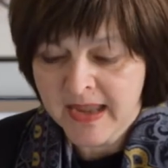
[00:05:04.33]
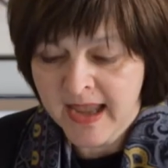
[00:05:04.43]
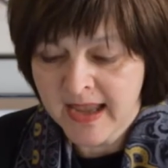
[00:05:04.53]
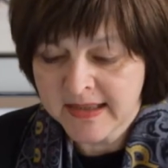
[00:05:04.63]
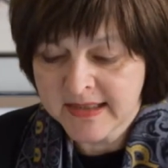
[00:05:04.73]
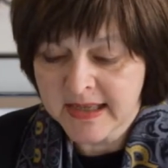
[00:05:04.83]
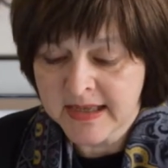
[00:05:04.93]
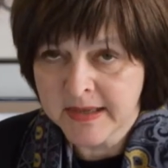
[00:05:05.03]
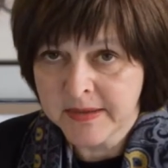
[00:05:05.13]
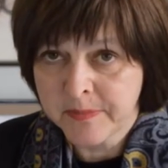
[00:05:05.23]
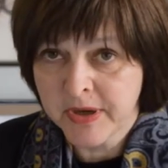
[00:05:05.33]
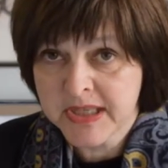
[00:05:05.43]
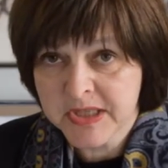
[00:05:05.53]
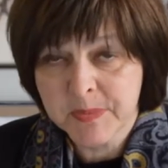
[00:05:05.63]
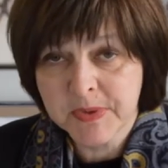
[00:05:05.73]
And uh,
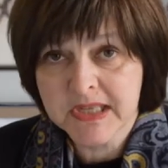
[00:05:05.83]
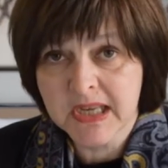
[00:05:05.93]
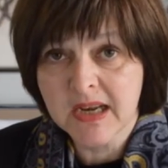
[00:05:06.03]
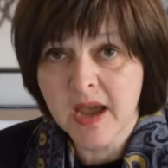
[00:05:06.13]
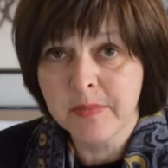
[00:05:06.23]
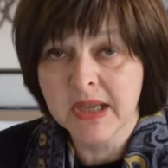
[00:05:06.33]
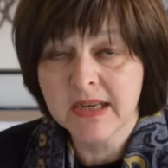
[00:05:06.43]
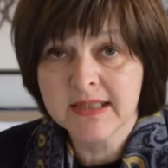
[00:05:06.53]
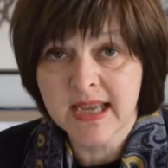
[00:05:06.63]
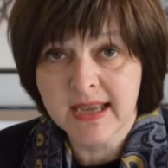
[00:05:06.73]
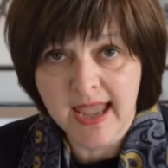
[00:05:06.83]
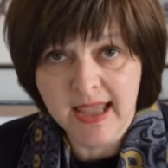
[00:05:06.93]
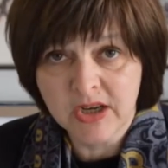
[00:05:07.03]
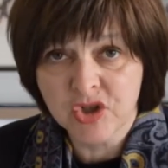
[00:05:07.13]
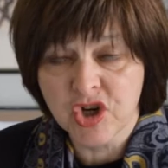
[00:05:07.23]
participants can come in and take
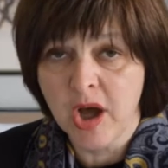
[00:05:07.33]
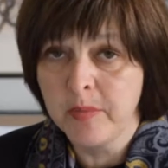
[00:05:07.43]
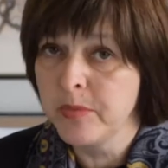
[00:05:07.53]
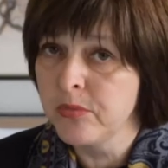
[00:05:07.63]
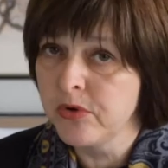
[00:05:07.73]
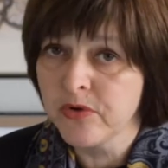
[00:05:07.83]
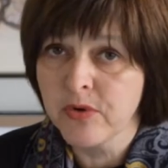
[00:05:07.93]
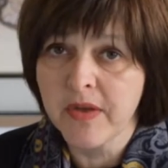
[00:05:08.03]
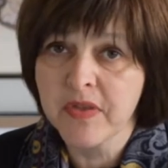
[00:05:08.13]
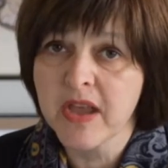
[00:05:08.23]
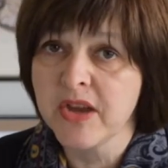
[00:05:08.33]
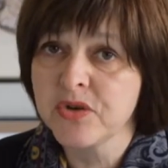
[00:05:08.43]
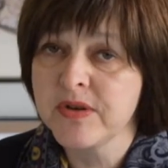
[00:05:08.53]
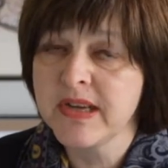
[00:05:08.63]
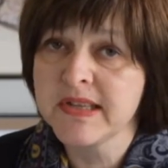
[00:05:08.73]
any job, move around the
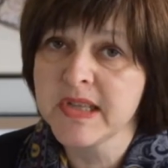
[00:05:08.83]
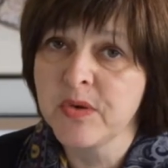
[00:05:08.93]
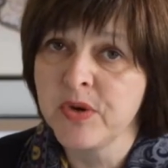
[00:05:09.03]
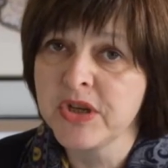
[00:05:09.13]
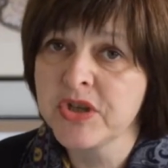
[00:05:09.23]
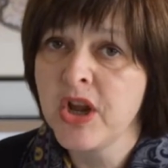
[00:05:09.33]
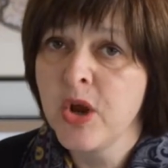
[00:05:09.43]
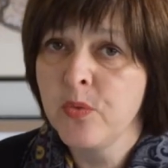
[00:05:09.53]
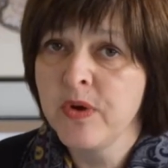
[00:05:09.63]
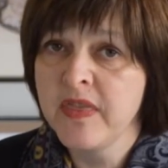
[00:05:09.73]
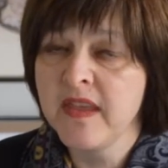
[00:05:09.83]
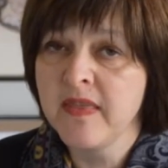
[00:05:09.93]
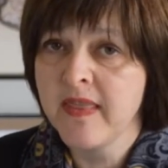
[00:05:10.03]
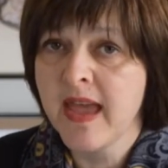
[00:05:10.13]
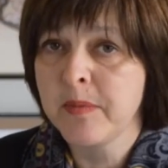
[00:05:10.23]
country as they wish
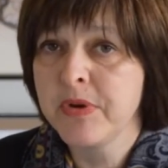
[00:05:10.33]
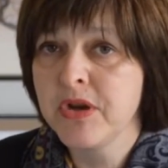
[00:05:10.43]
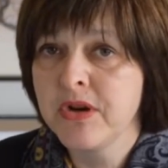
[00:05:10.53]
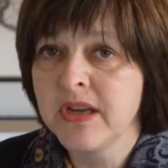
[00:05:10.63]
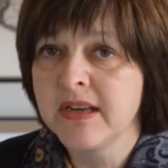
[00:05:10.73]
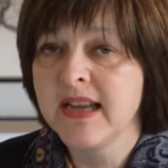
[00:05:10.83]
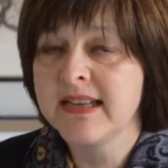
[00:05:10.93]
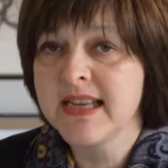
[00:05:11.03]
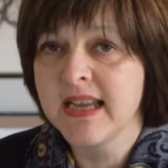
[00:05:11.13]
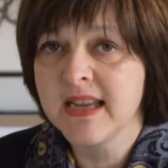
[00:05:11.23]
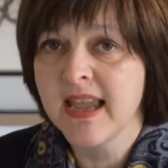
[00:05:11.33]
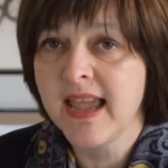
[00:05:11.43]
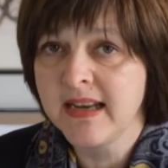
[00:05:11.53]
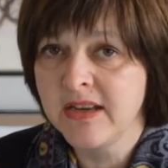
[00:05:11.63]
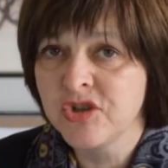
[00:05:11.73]
within that period, and take
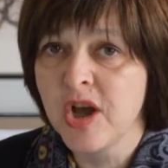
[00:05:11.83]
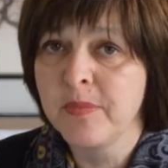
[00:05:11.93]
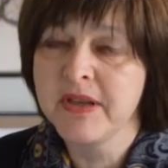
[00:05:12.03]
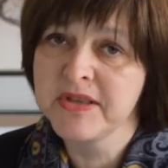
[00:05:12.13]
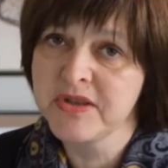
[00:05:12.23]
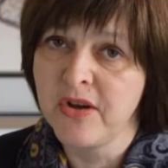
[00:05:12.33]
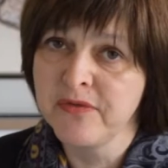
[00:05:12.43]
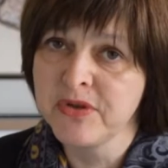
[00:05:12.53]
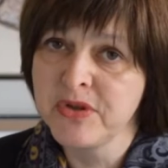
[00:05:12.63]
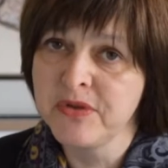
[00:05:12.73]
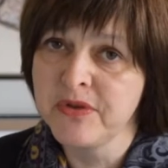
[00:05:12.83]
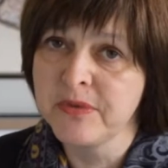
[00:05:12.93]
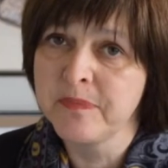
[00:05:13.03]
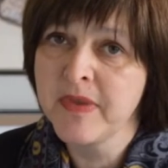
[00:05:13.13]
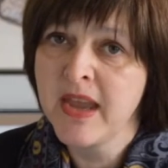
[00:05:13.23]
any job that is offered to them.